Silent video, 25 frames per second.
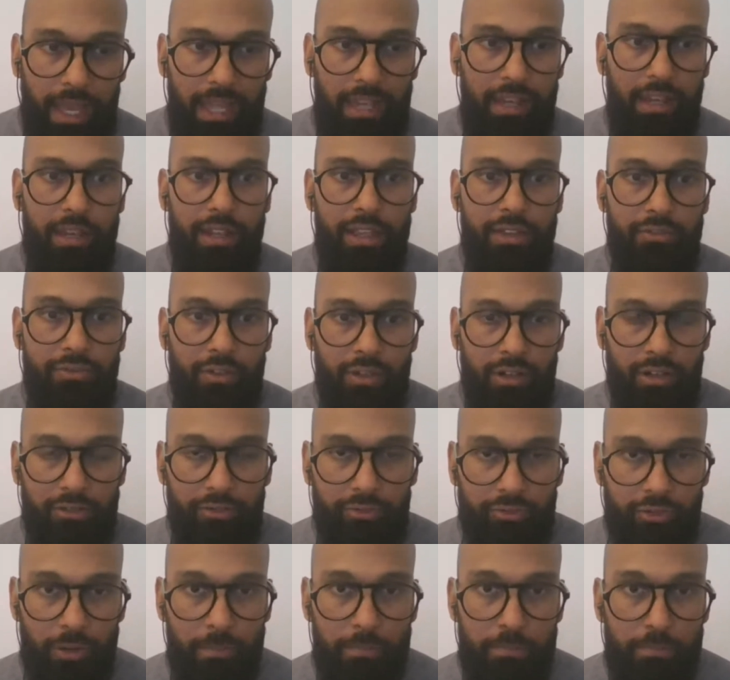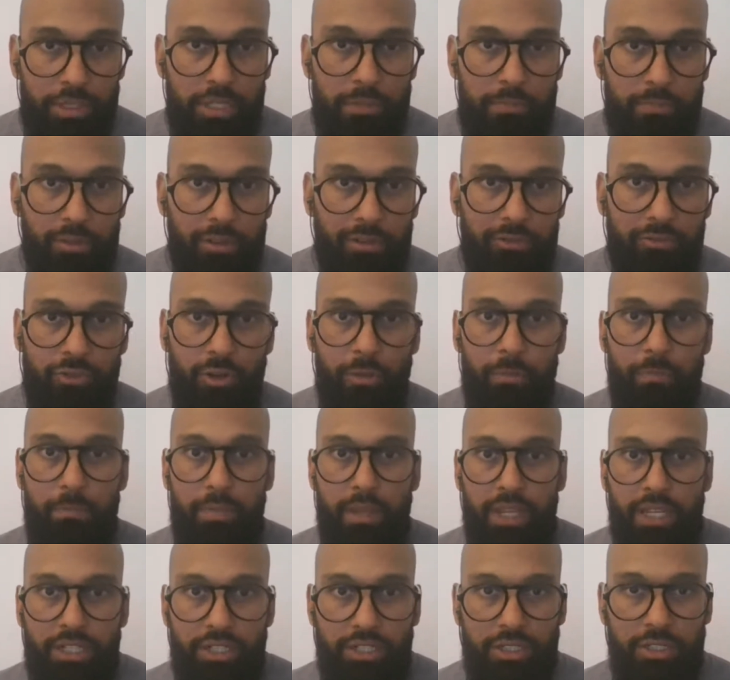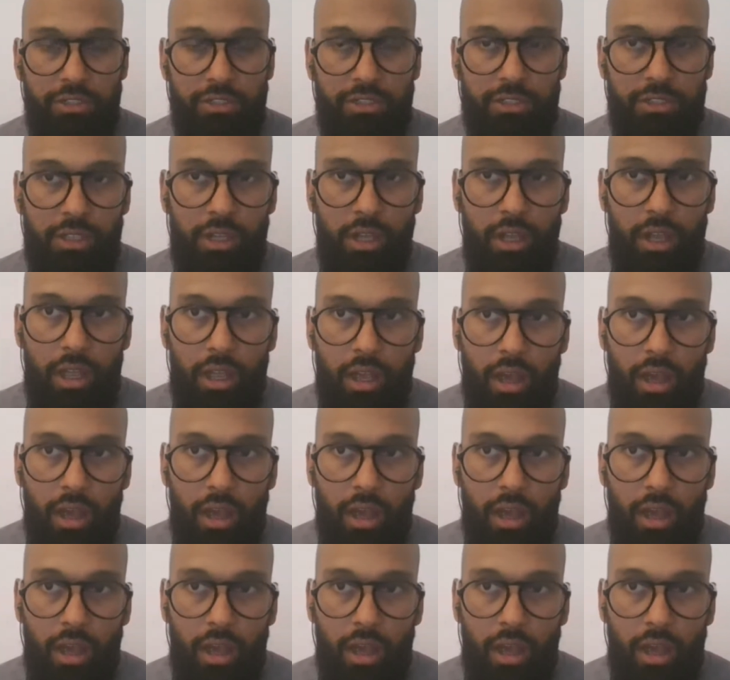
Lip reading: and liver from people, from patients,